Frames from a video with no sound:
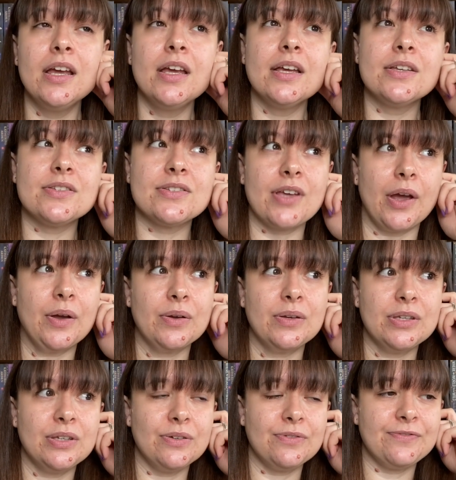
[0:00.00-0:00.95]
So
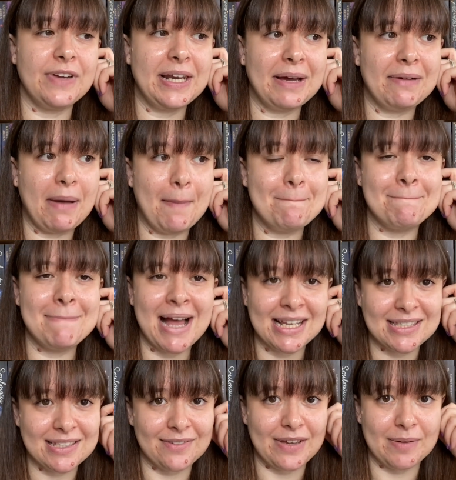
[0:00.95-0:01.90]
you fill out a
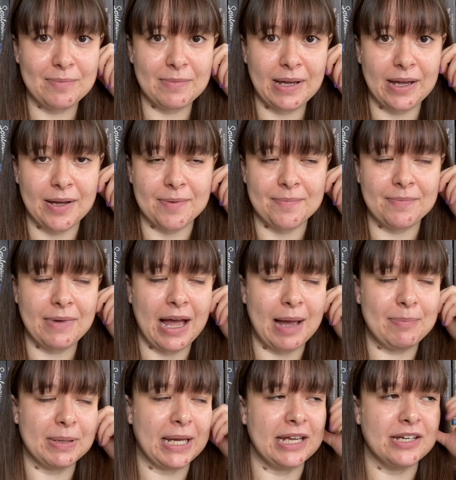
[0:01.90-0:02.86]
massive
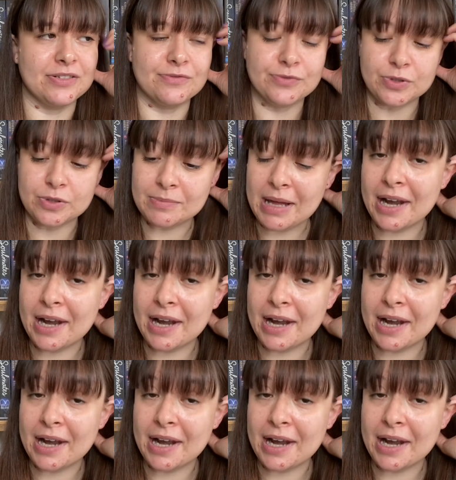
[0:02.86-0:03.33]
application form,